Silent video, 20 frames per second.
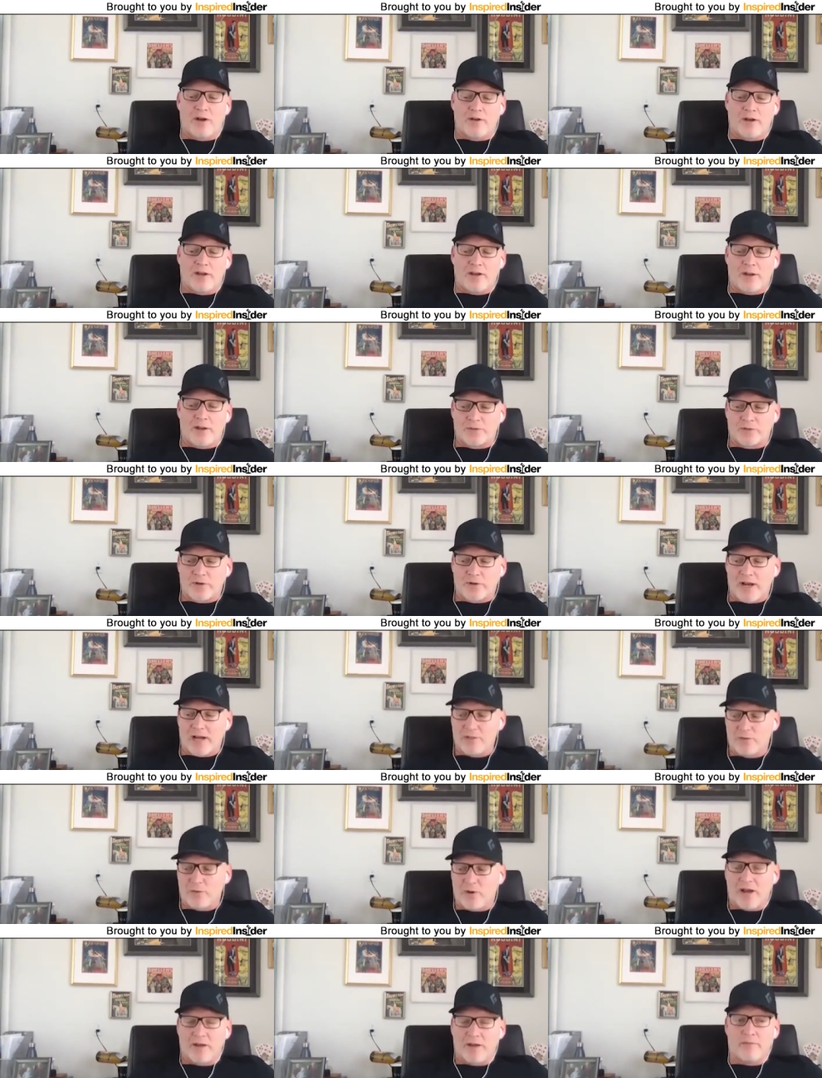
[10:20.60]
I was
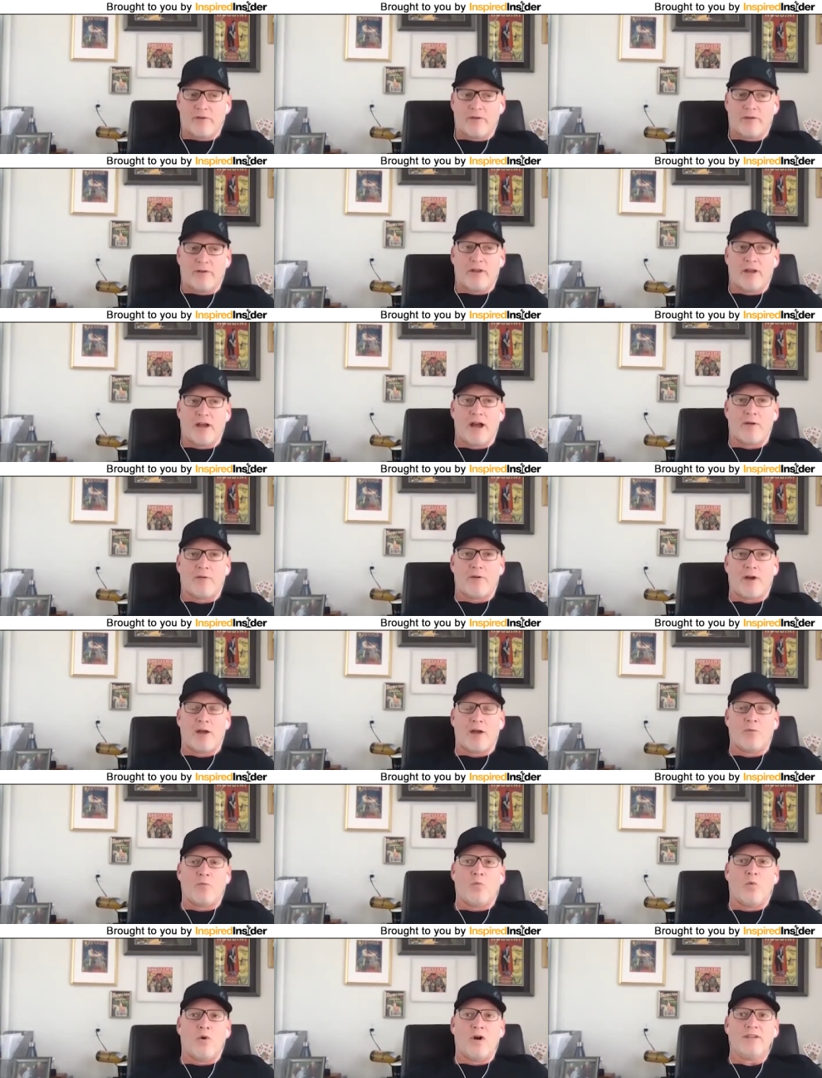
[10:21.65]
I
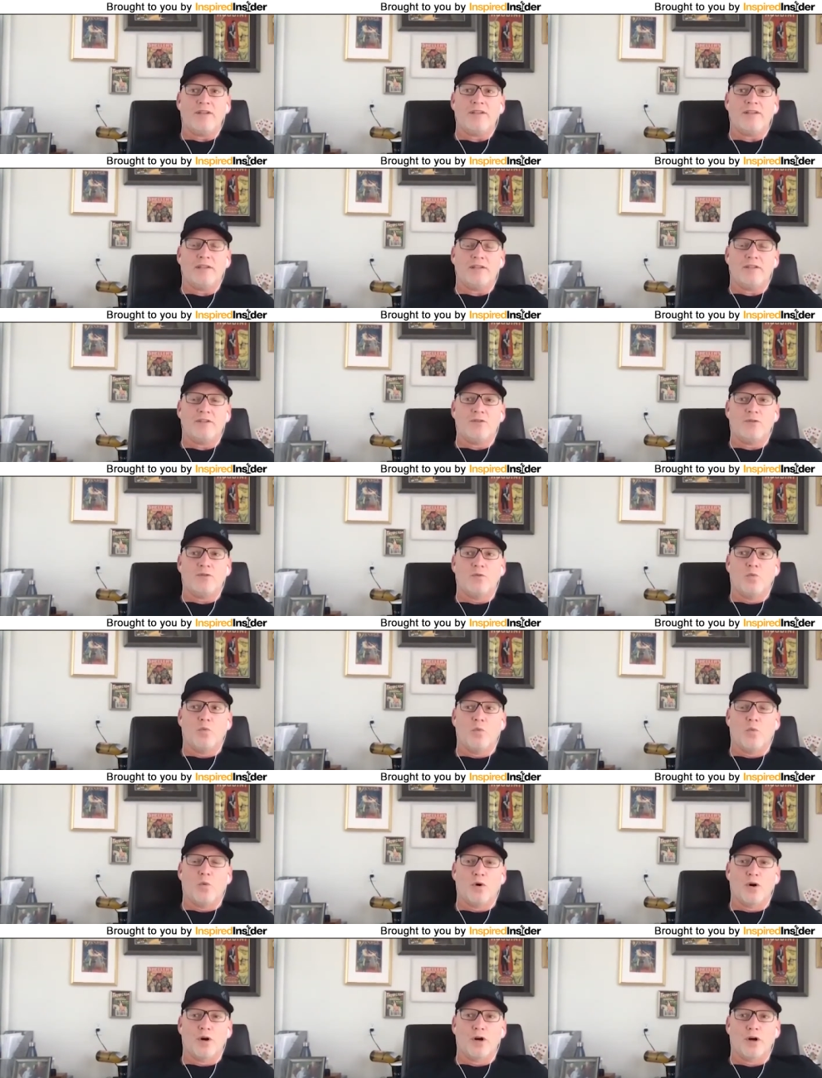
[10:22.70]
wanted to
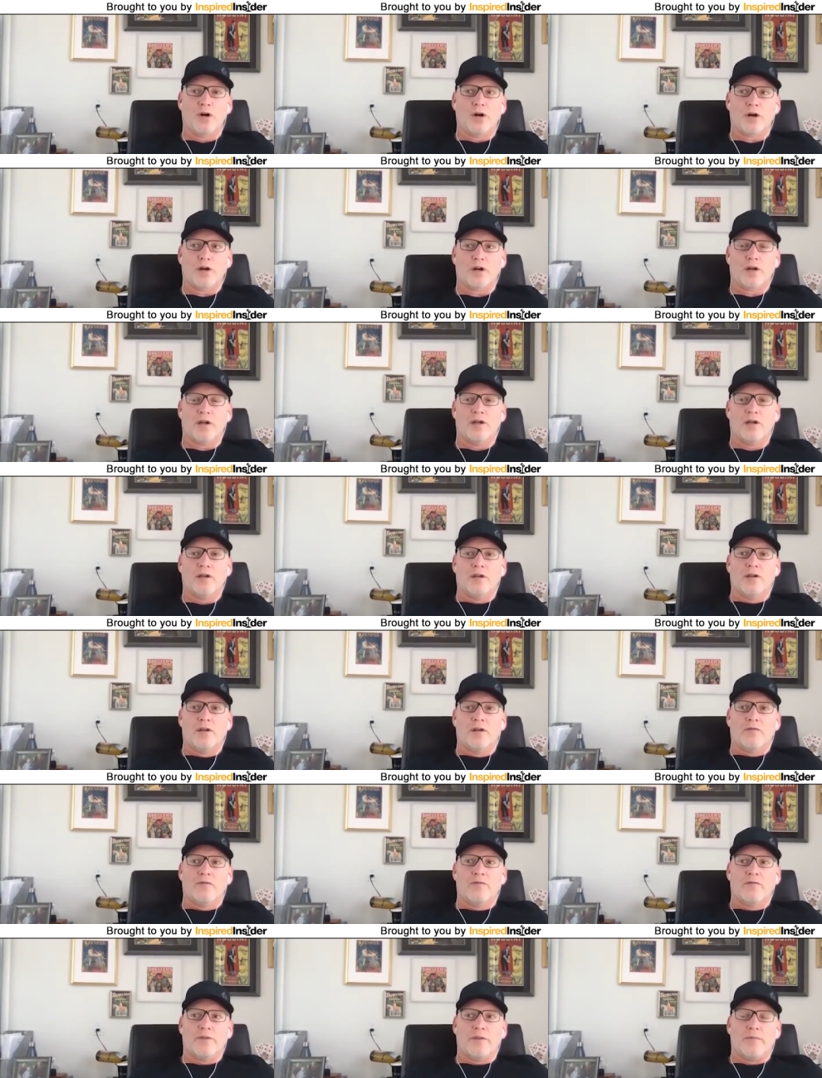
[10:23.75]
work
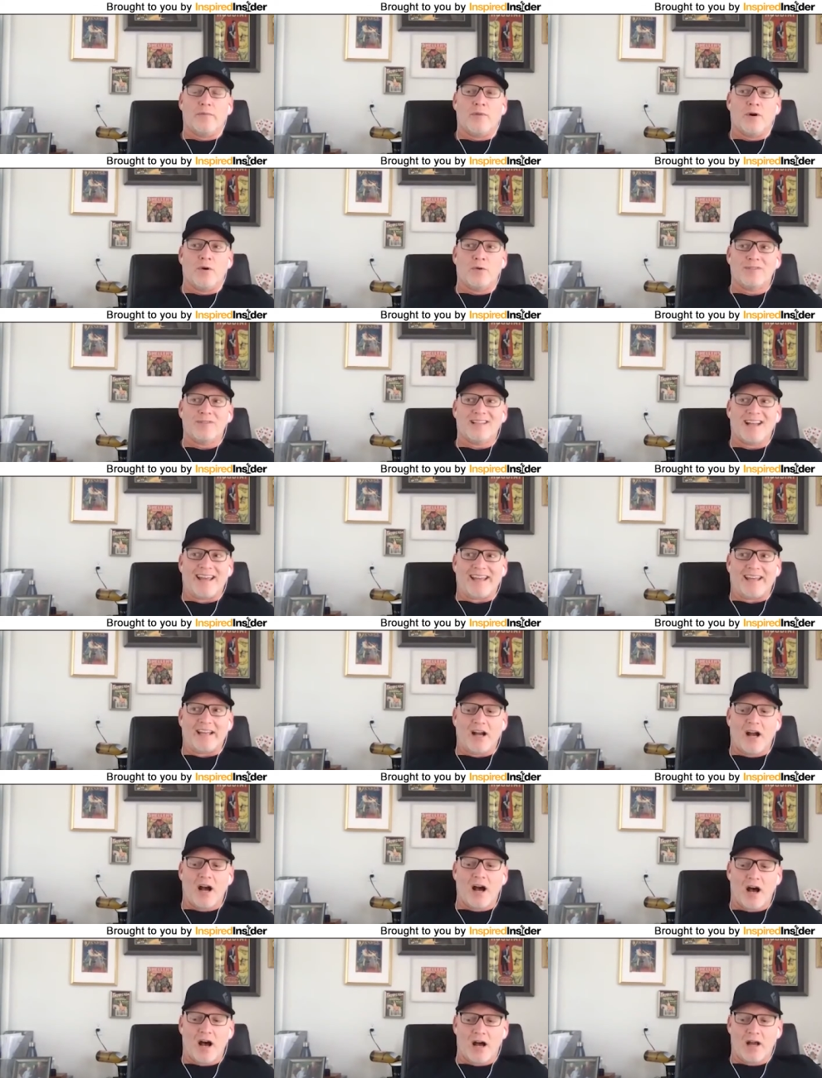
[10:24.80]
for the most
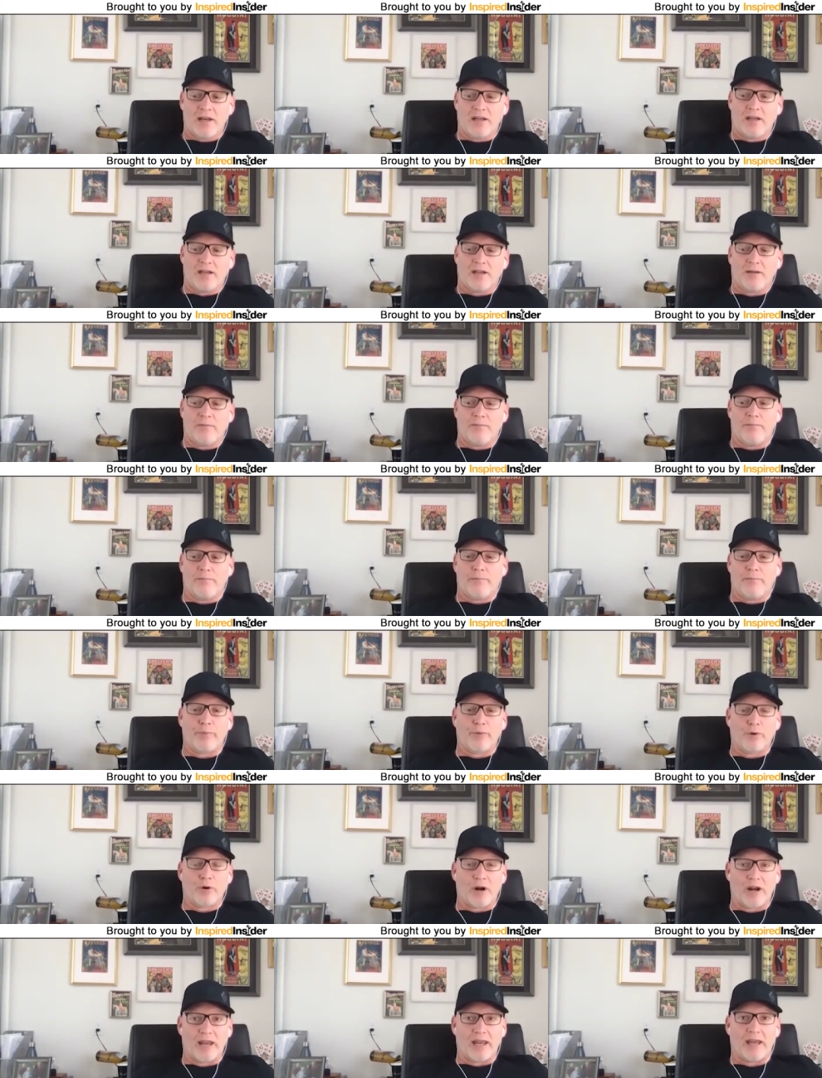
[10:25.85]
iconic
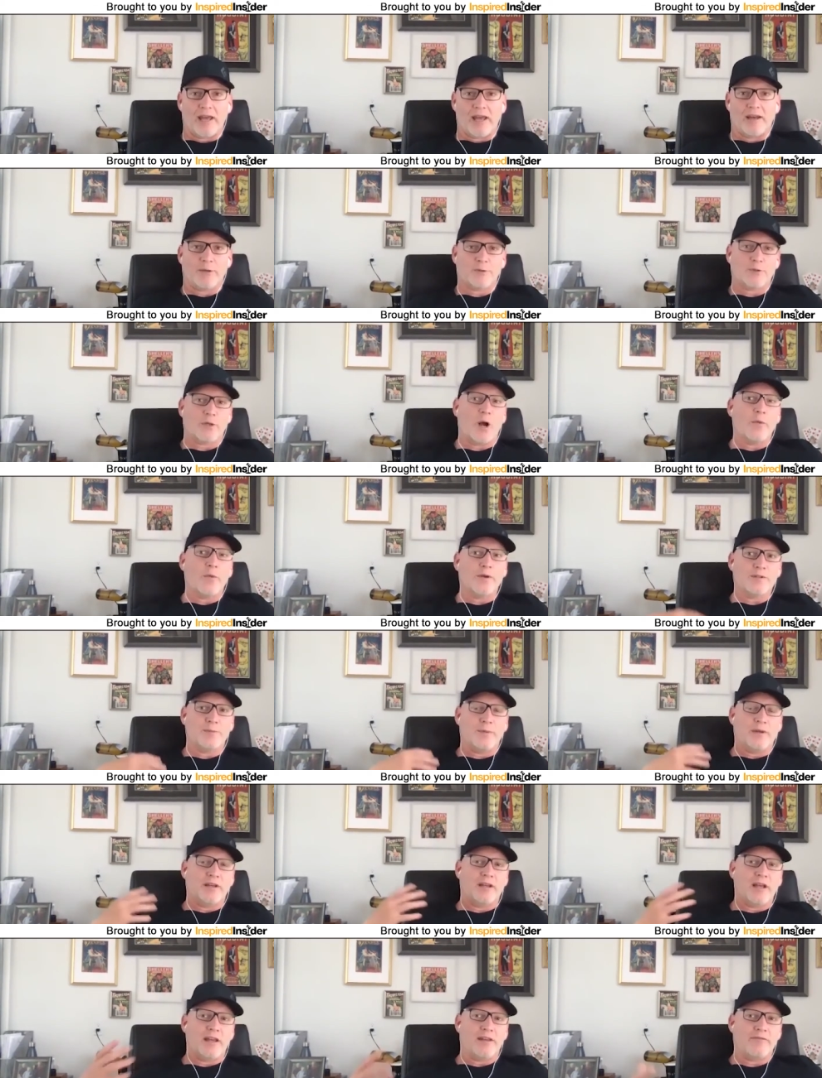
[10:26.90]
brand. I've always
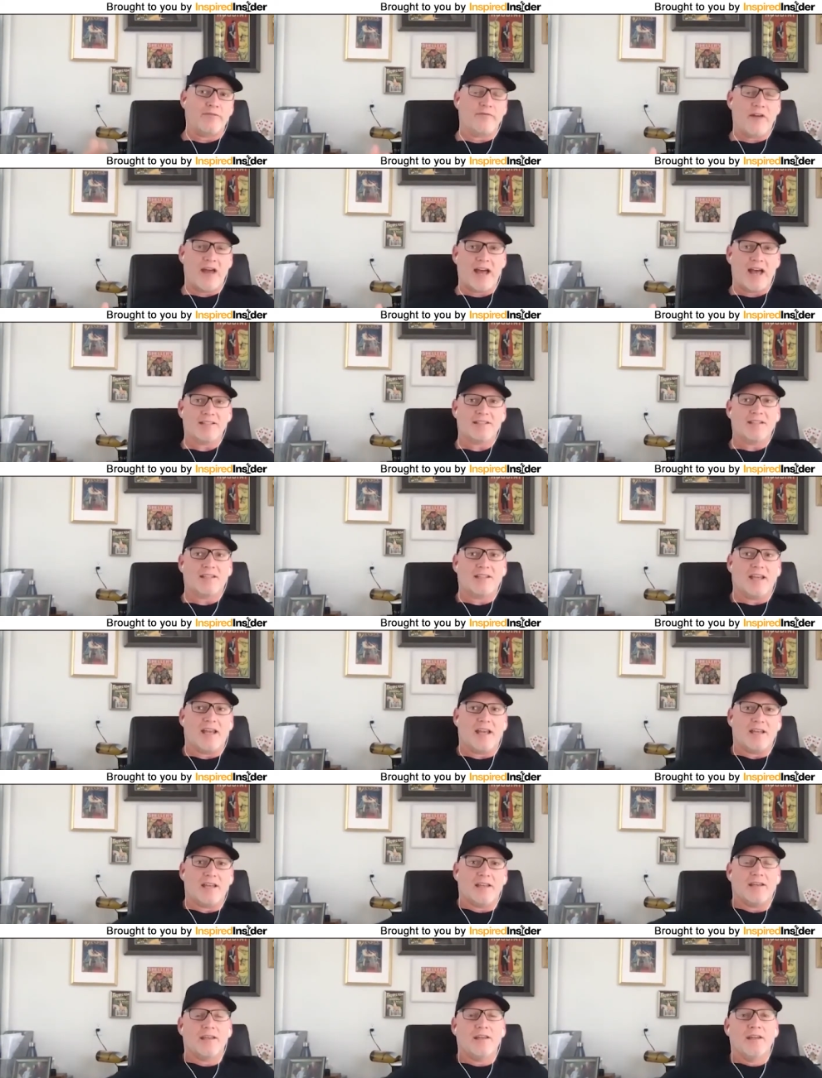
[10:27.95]
been kind of
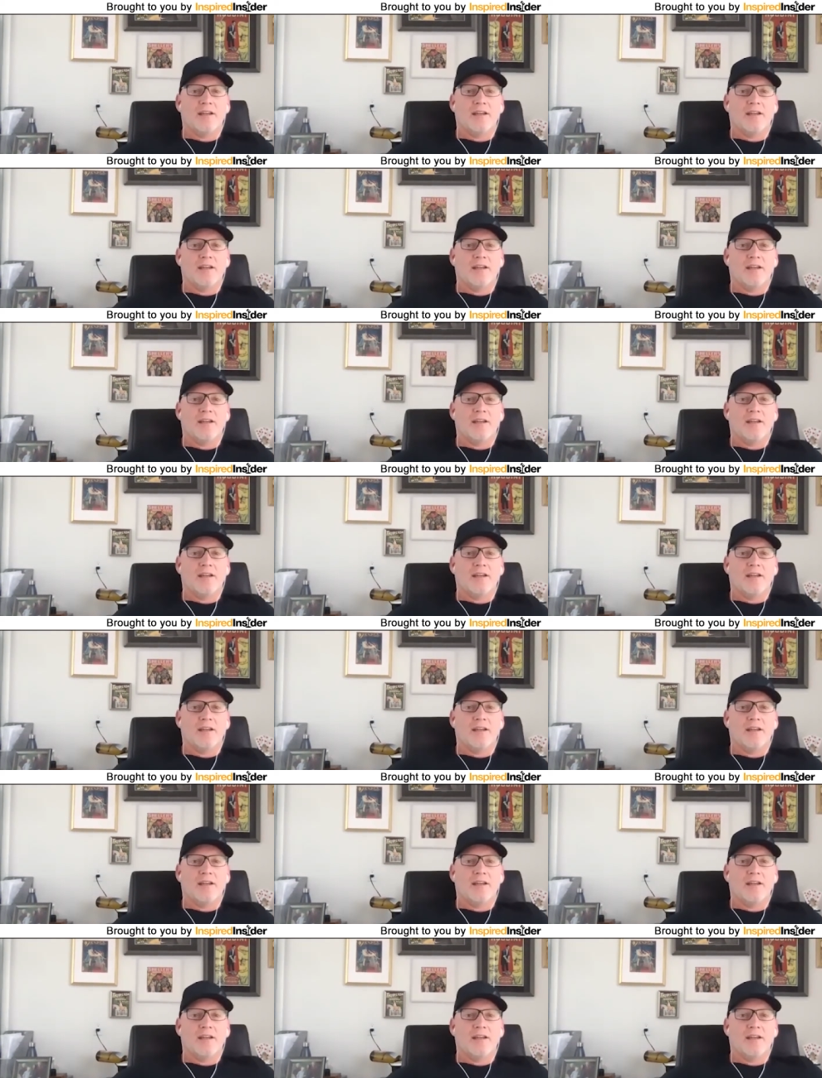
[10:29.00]
fascinated